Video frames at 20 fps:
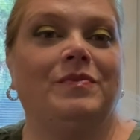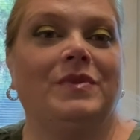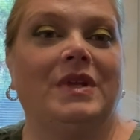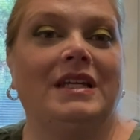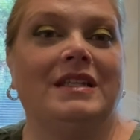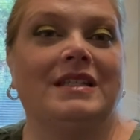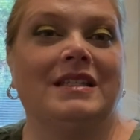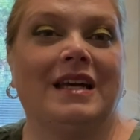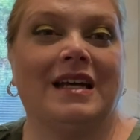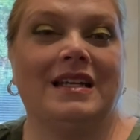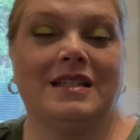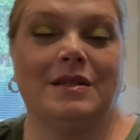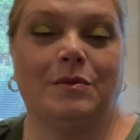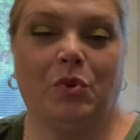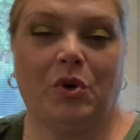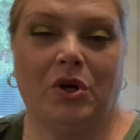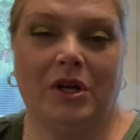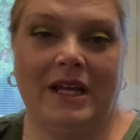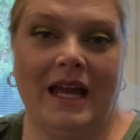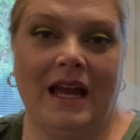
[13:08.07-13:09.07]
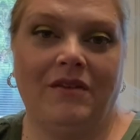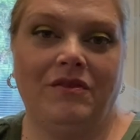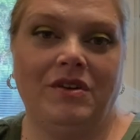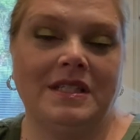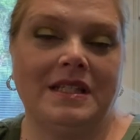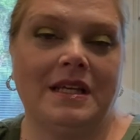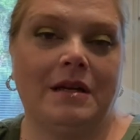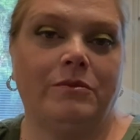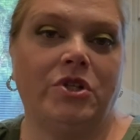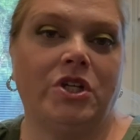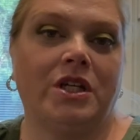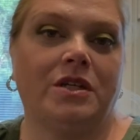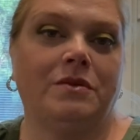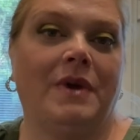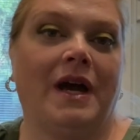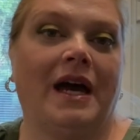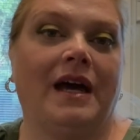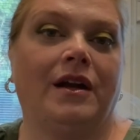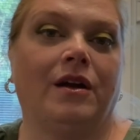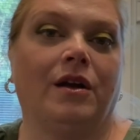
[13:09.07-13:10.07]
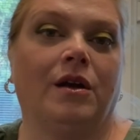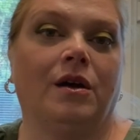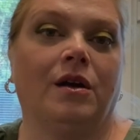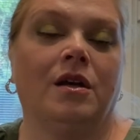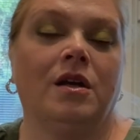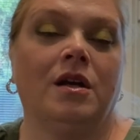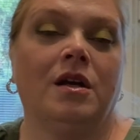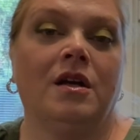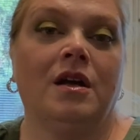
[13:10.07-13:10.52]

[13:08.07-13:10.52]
It's got some pretty heavy subject matter.